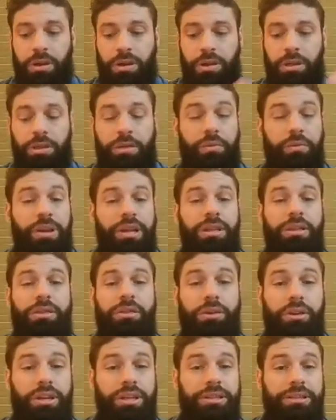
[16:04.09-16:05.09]

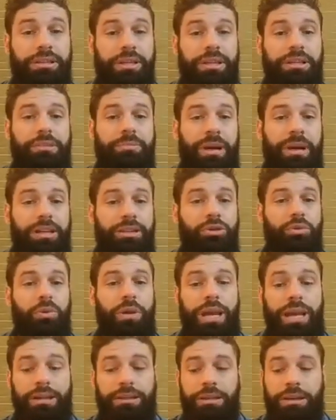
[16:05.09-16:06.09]
336 by
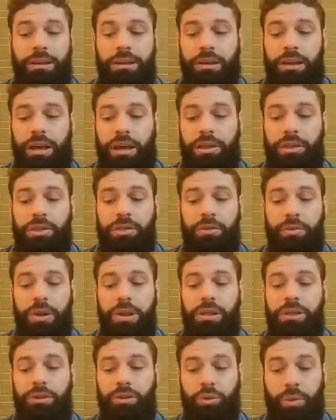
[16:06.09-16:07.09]
280 and
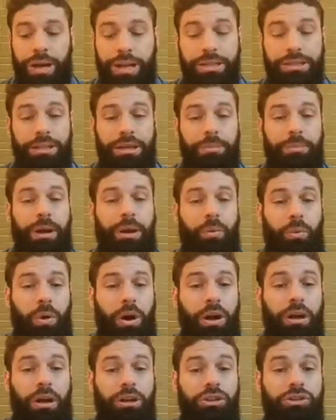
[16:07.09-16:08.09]
320 by
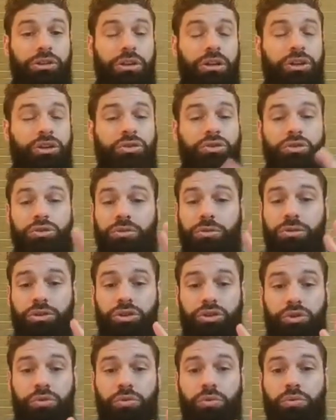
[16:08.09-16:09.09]
100 are
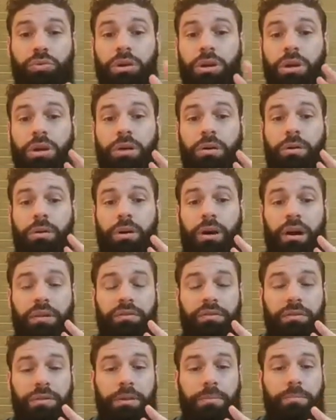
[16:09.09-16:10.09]
2
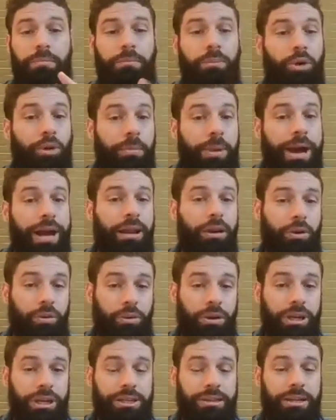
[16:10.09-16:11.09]
of the mobile
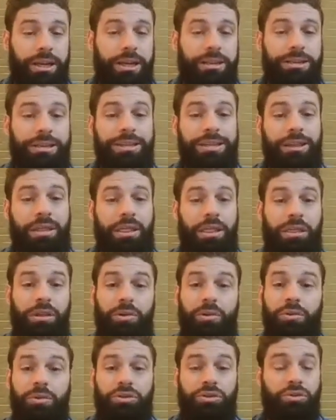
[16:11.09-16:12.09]
only sizes, and
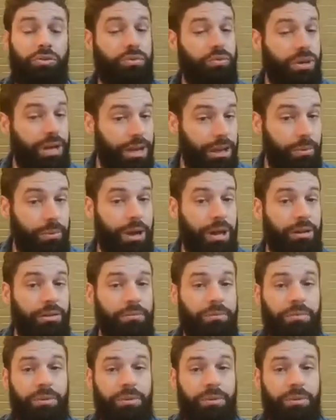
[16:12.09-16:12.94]
those do really well.